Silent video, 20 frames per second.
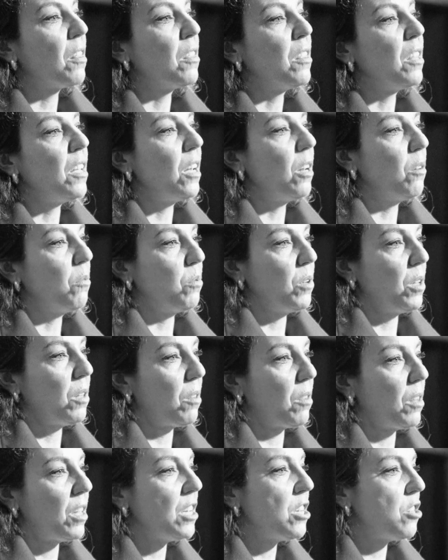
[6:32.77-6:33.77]
deal
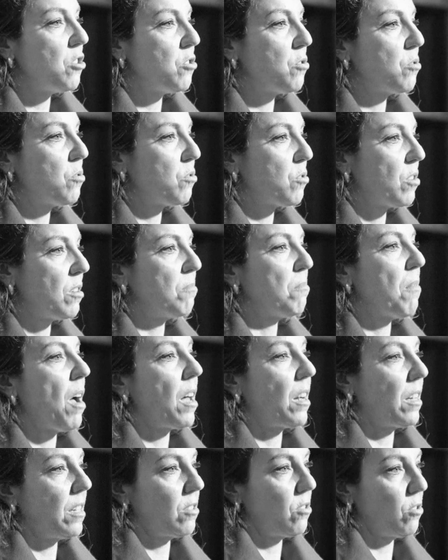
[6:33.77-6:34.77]
with issues and
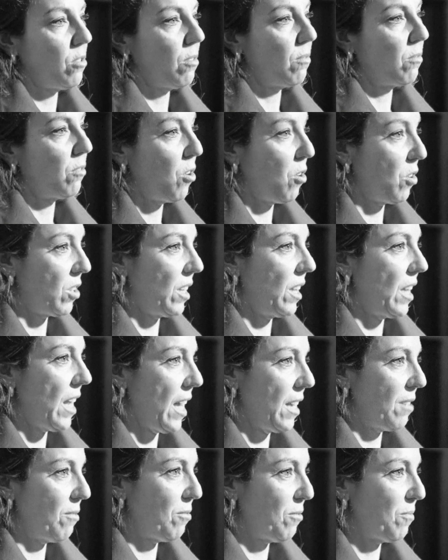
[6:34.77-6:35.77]
matters of local
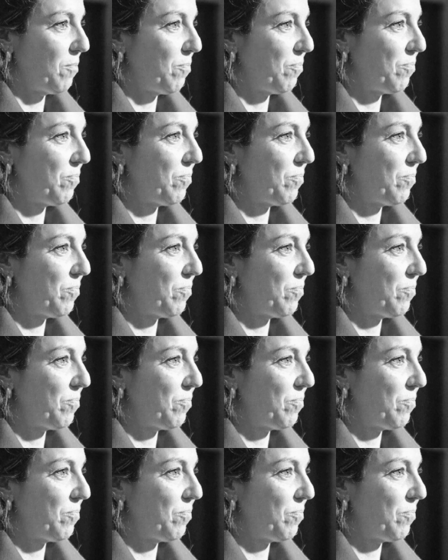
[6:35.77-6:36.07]
life.